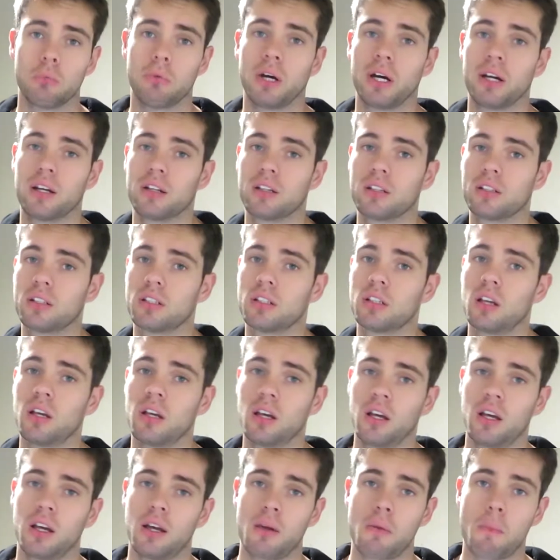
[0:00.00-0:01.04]
patterns
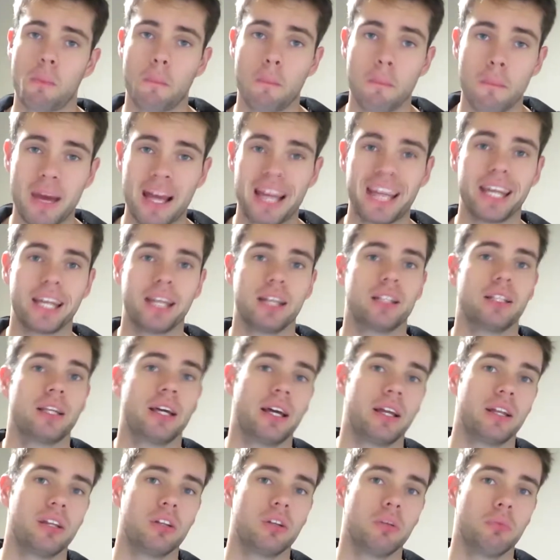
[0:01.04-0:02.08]
may
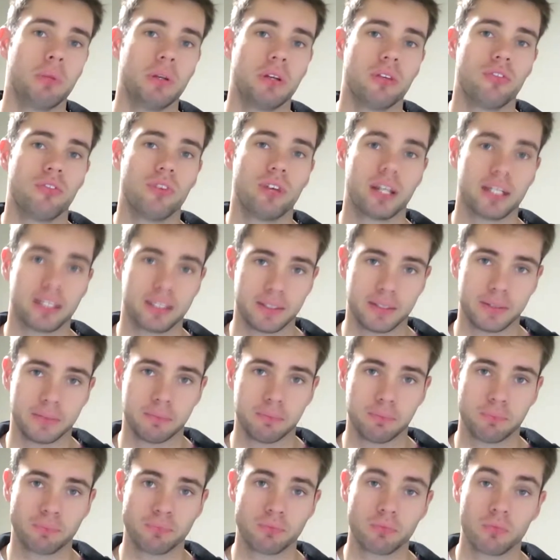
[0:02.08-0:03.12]
tend to be affected.
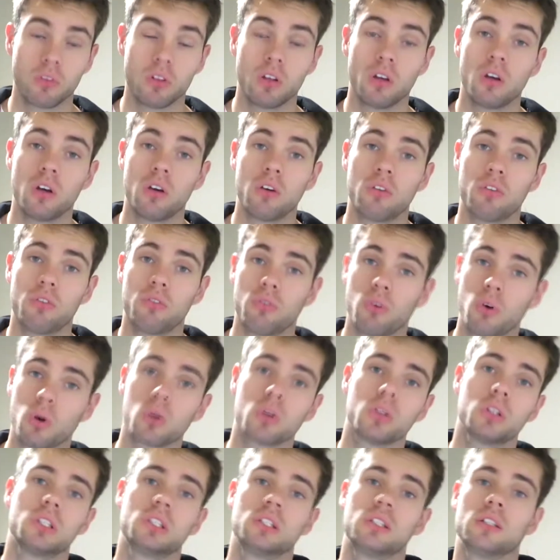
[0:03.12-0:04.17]

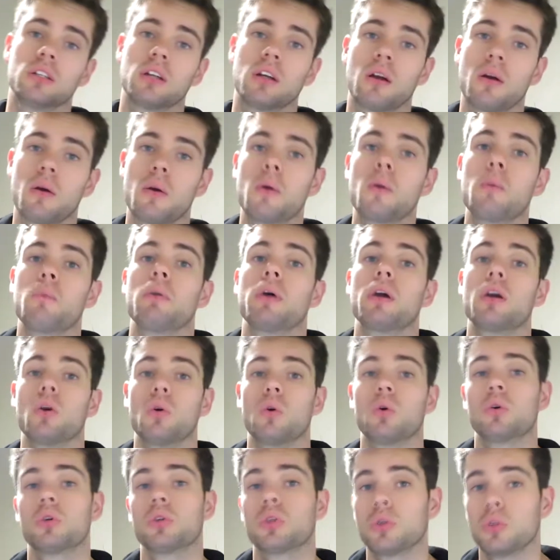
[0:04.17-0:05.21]
Foraging may
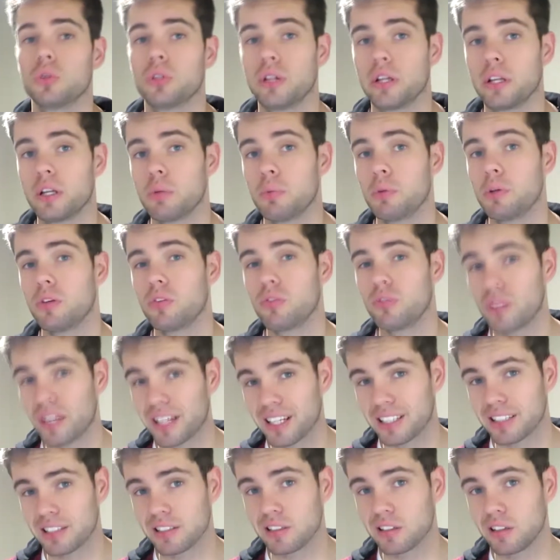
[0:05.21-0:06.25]
also tend to be
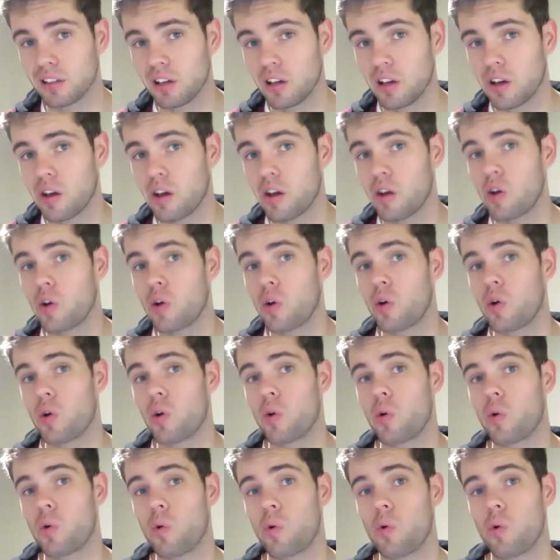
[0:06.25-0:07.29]
affected
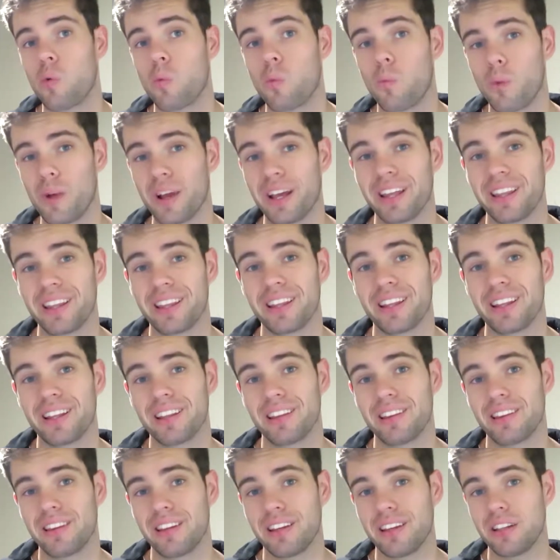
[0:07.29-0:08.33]

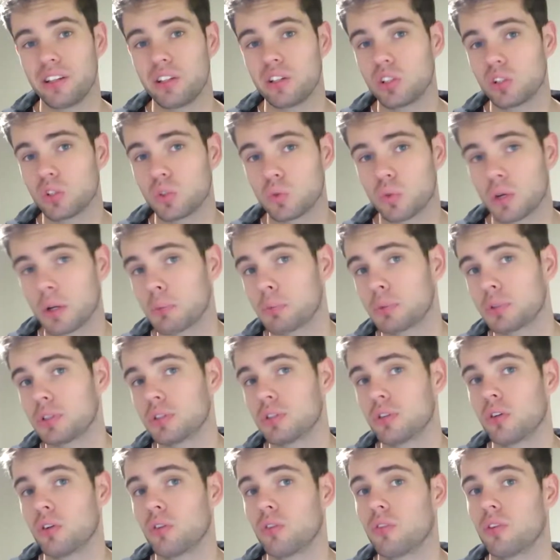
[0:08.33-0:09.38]
with the
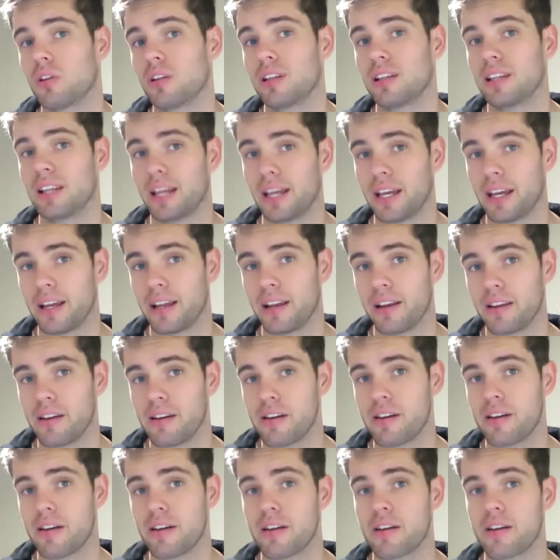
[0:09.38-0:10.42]
disruption of the
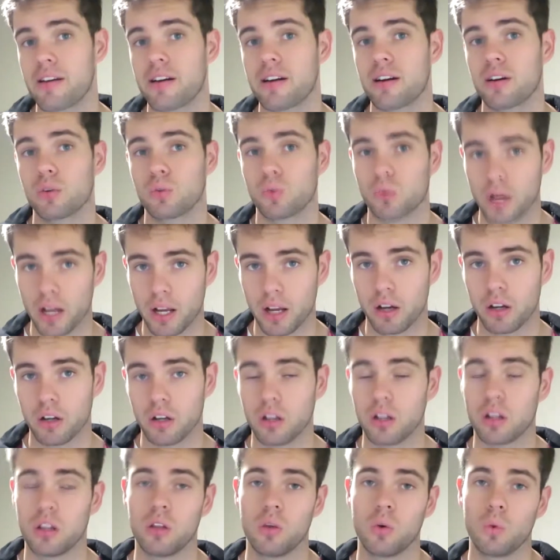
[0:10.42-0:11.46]
land
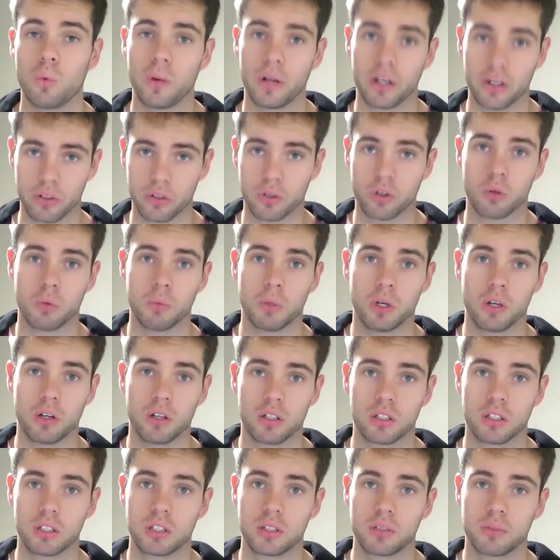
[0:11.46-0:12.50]
around the wind
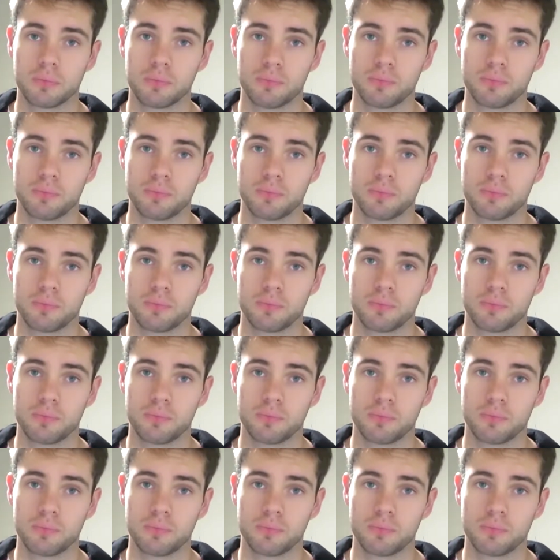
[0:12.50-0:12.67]
turbines.